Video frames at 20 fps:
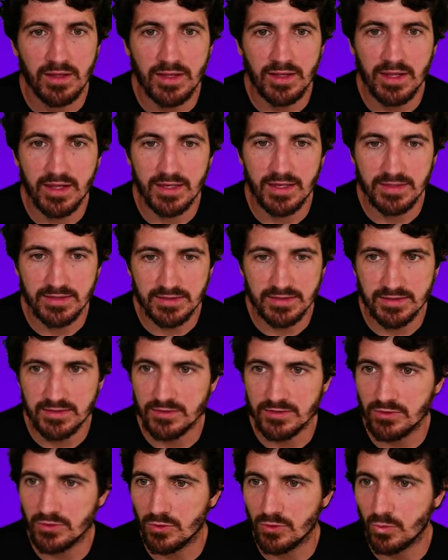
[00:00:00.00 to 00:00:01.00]
Nice.
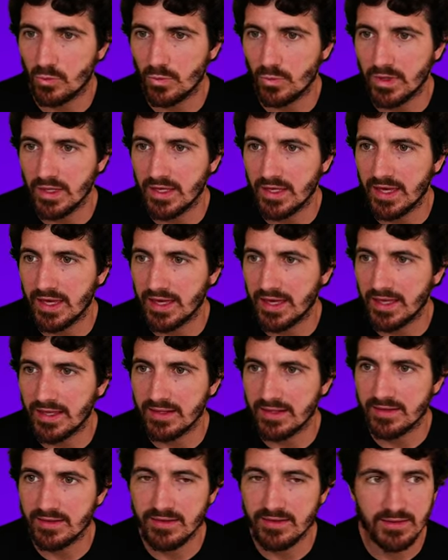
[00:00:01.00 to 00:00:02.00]
So we
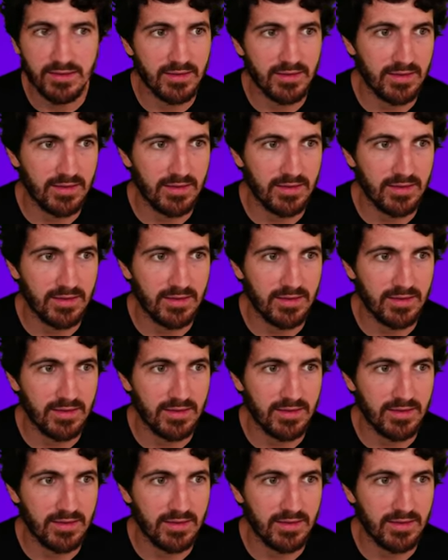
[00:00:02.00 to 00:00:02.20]
get